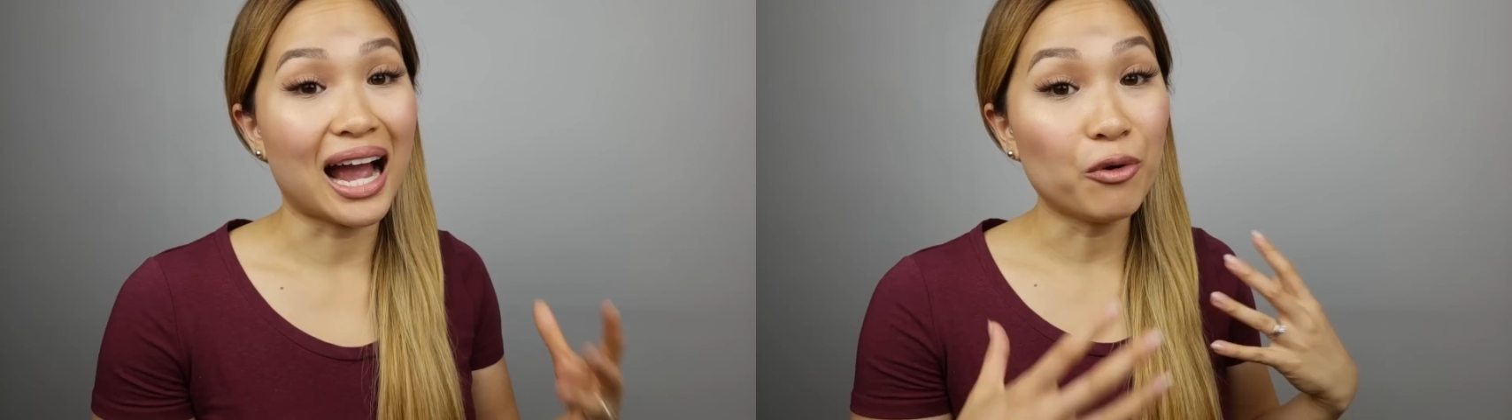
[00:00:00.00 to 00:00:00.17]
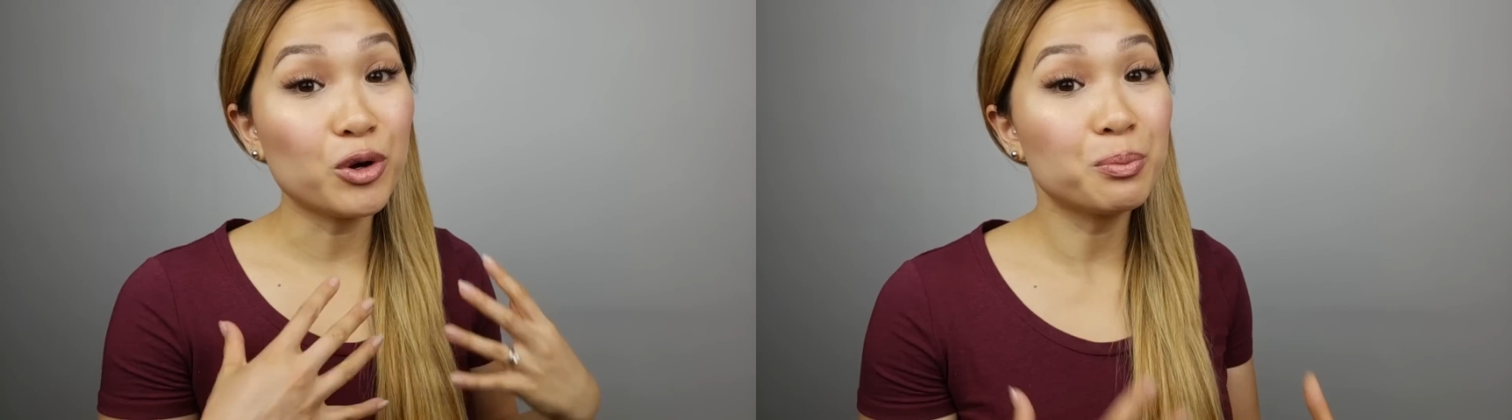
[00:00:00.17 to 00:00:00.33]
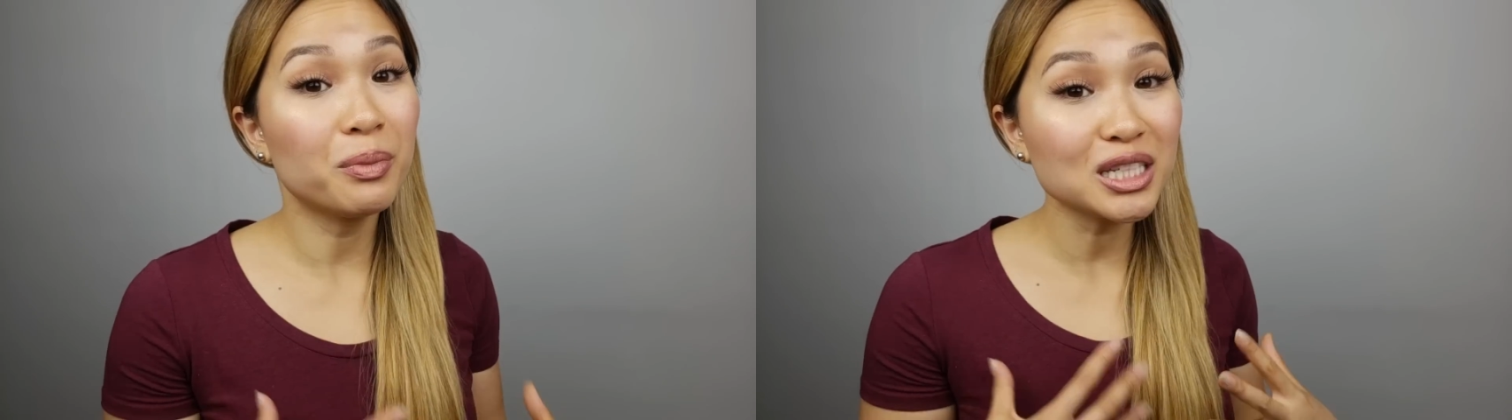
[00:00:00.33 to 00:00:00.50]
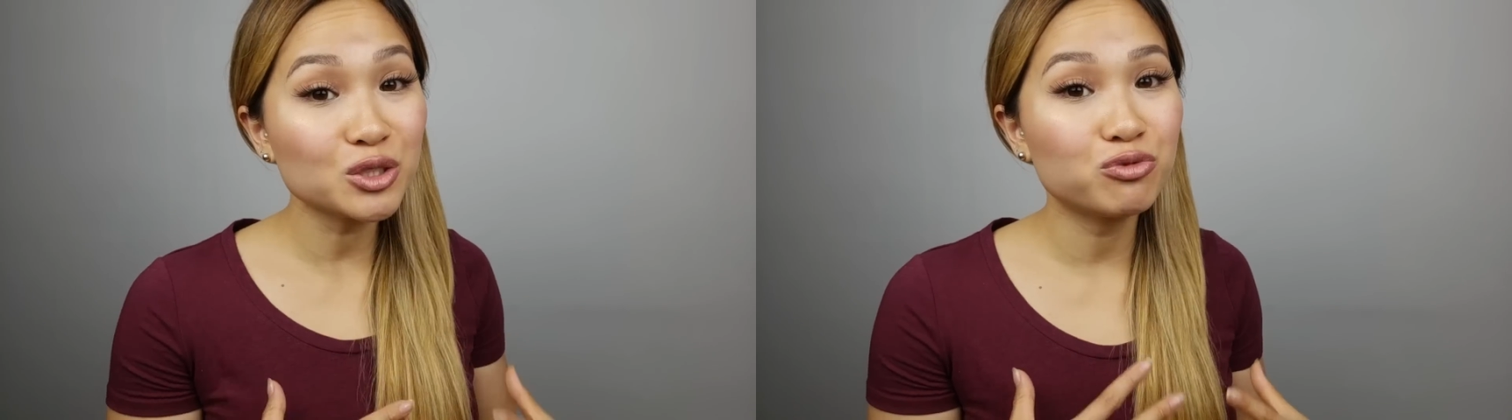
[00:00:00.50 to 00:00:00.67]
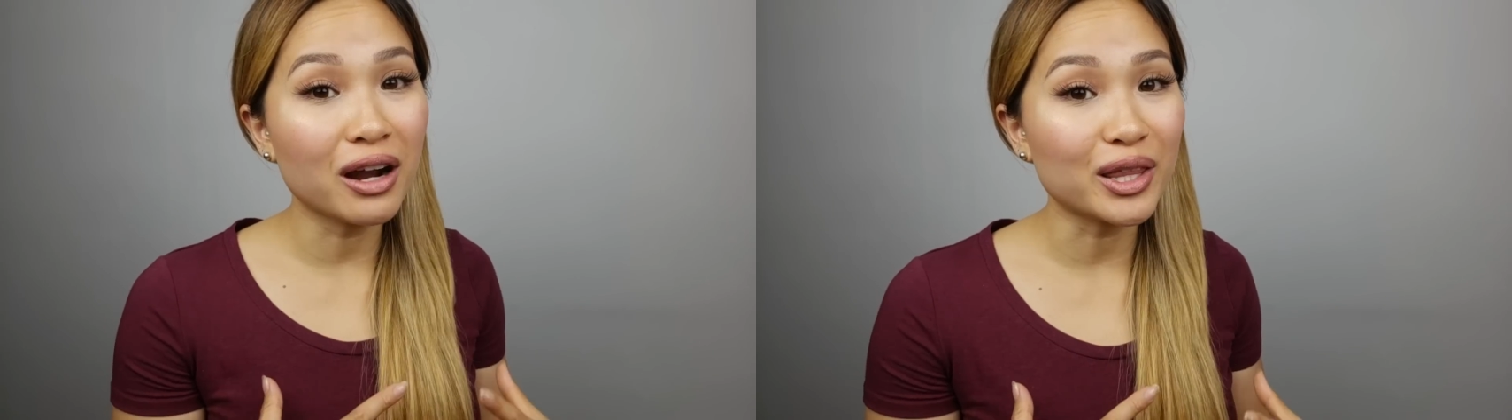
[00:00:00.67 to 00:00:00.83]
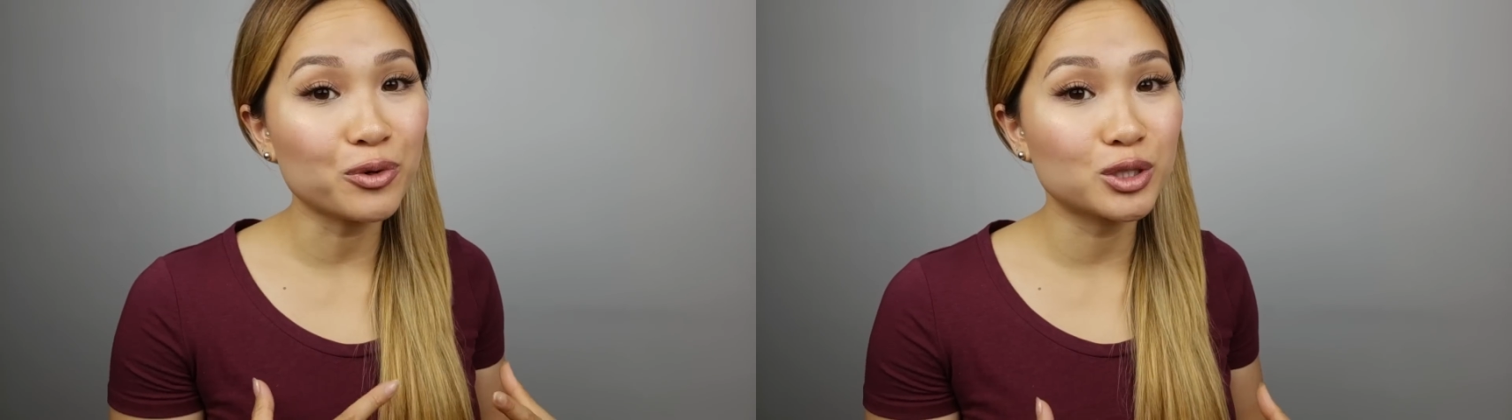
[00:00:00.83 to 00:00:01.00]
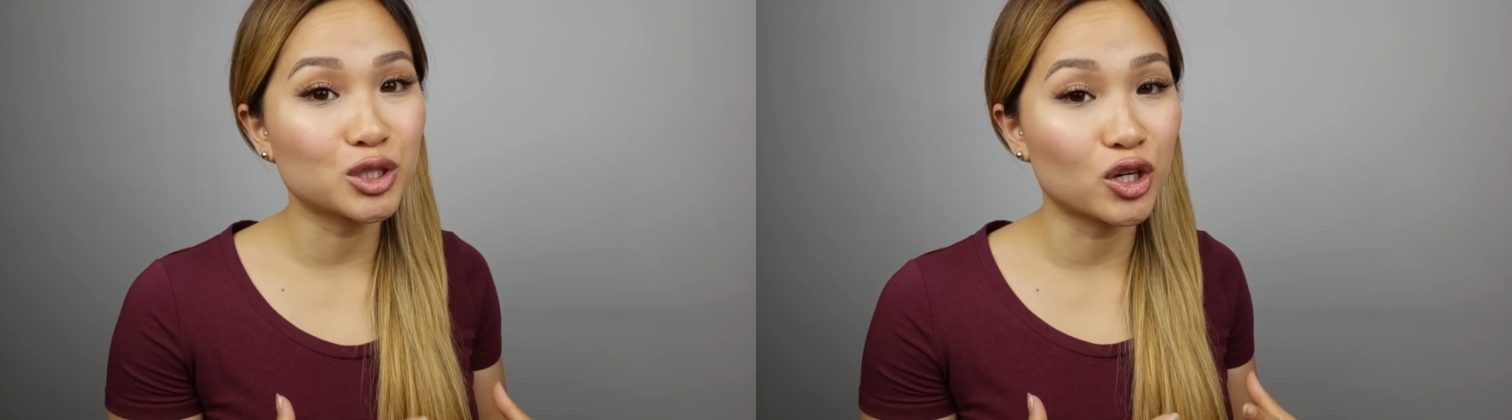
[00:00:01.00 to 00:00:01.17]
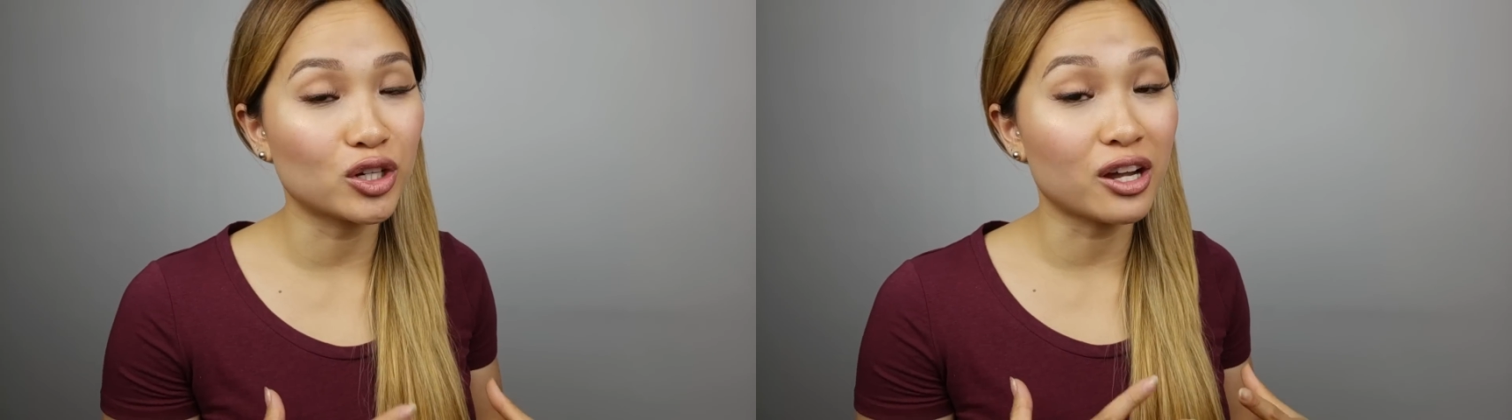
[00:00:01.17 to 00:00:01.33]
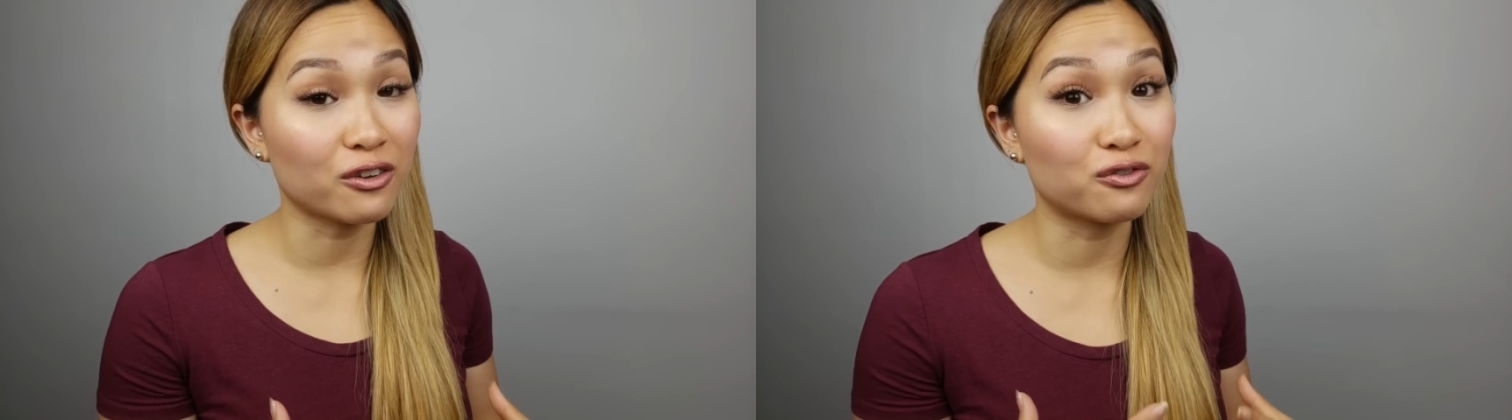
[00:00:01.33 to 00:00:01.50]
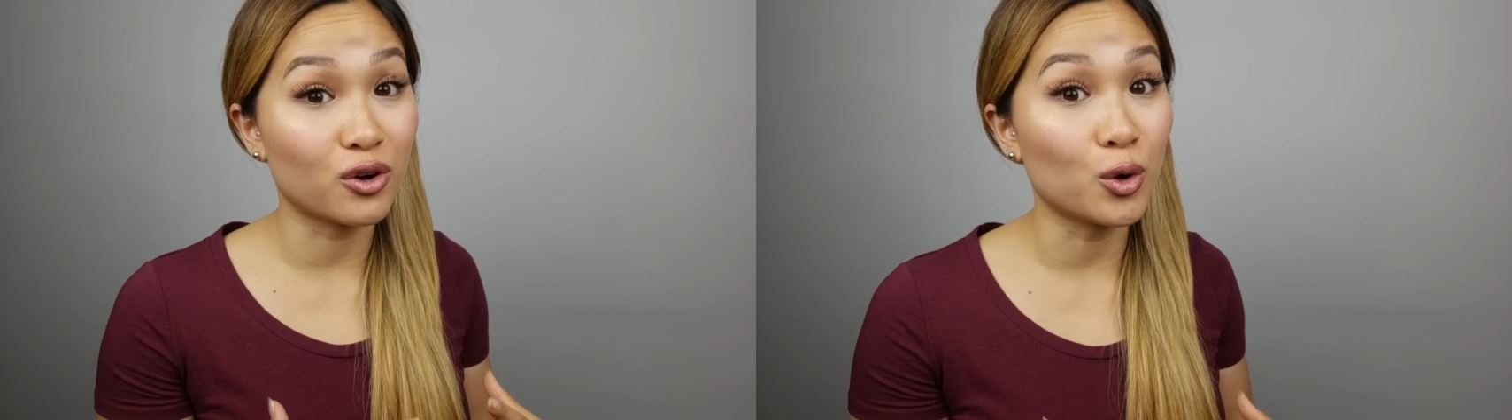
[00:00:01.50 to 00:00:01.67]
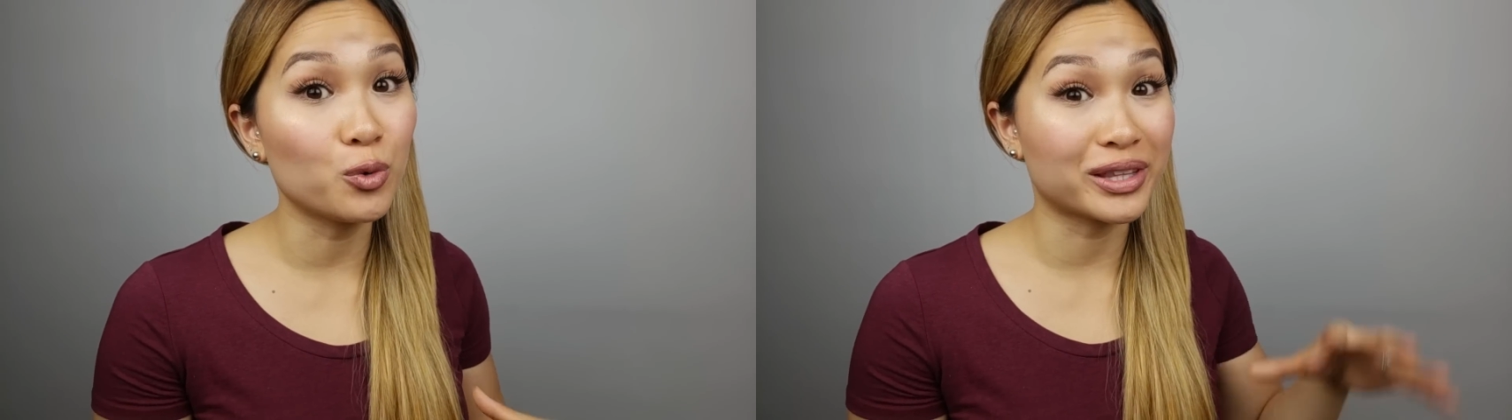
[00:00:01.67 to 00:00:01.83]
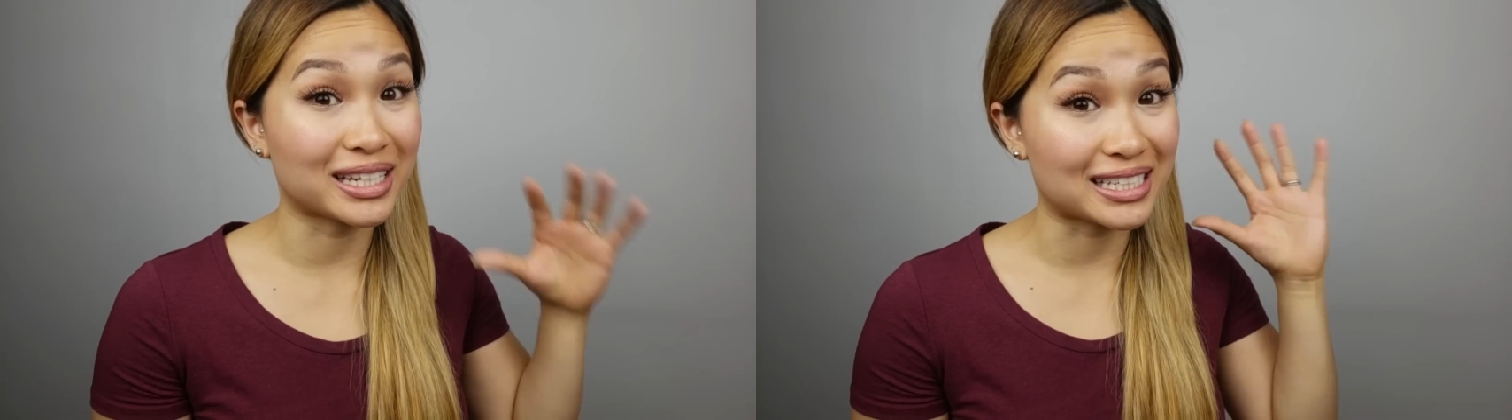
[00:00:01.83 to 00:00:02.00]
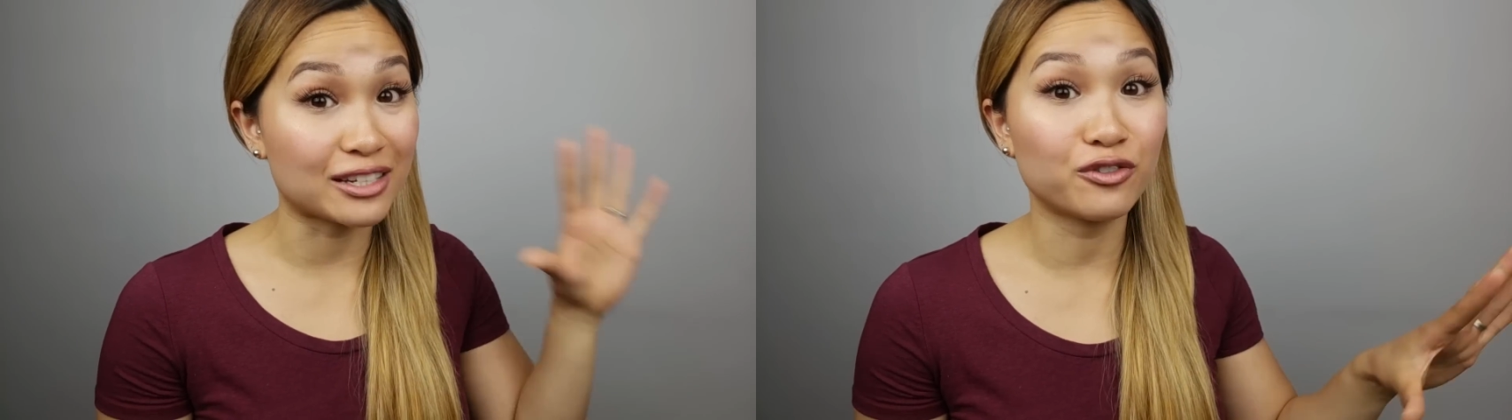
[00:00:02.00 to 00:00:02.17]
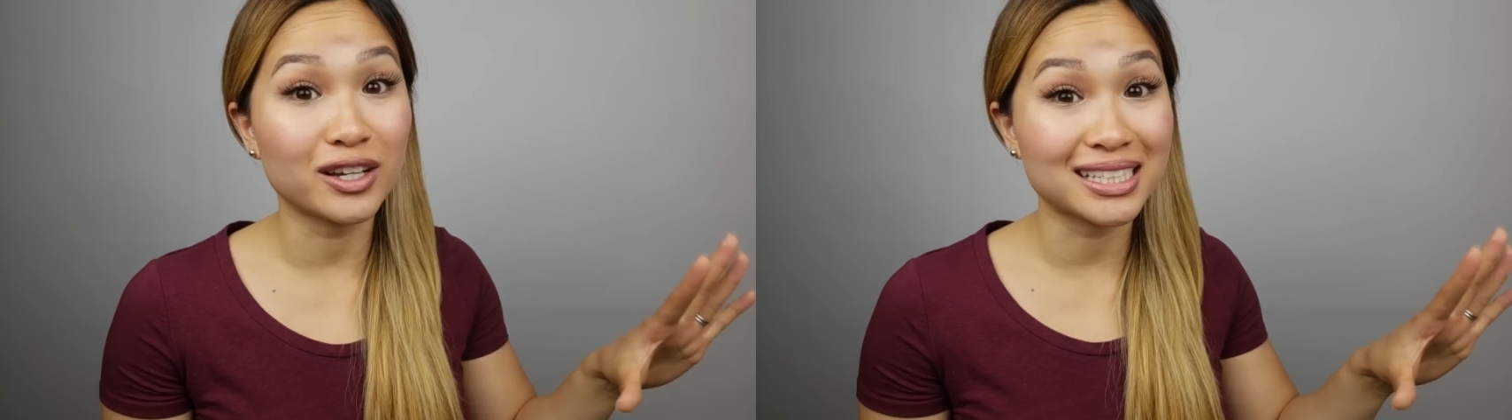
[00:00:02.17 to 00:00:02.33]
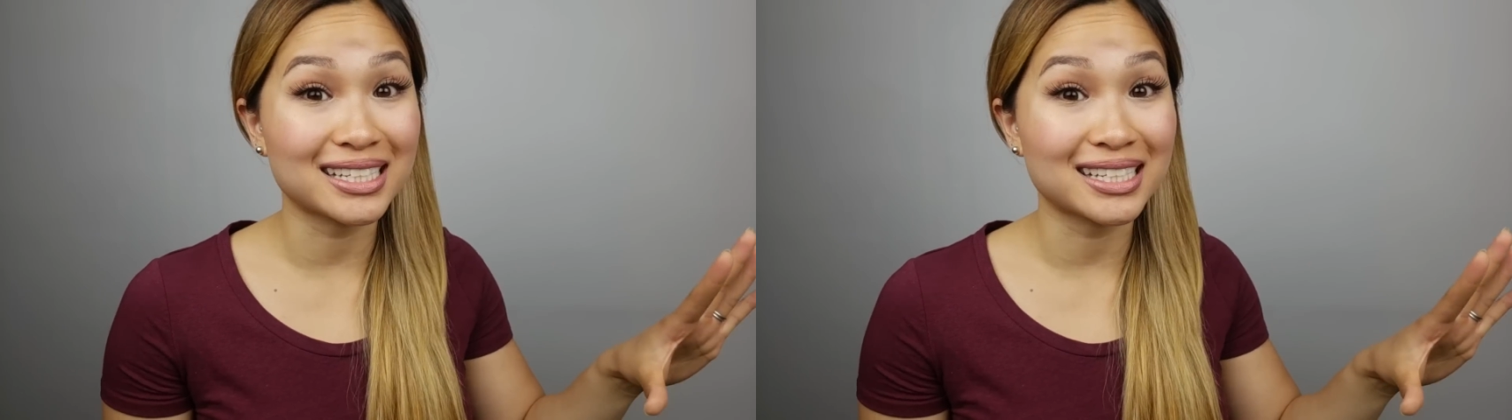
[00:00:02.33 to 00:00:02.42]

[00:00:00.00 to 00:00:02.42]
I would much rather return a phone with a defect